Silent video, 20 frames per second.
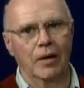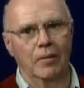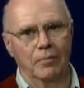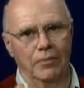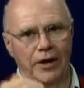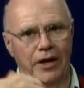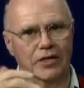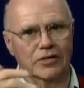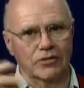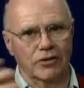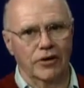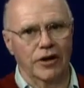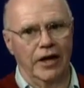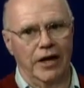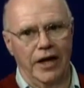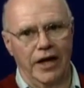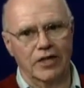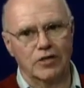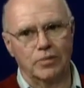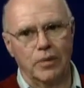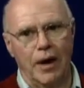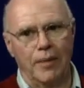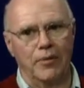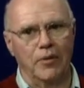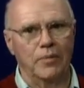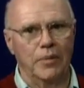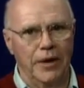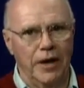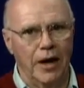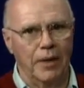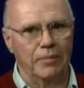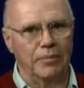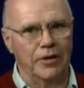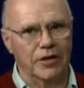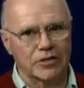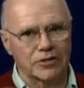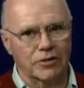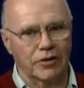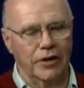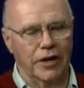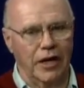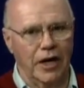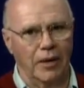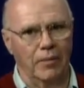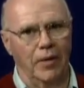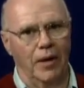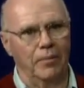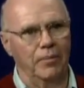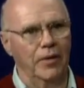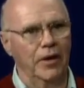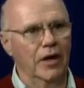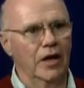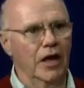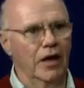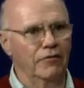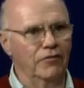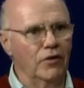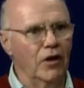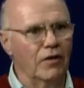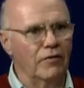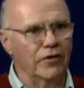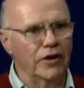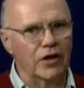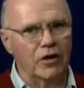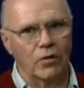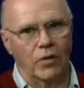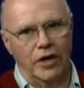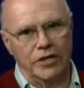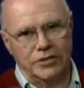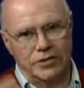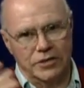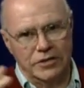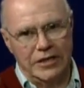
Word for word: but it's going to, it's probably been up and it's going to come up. If you have any questions,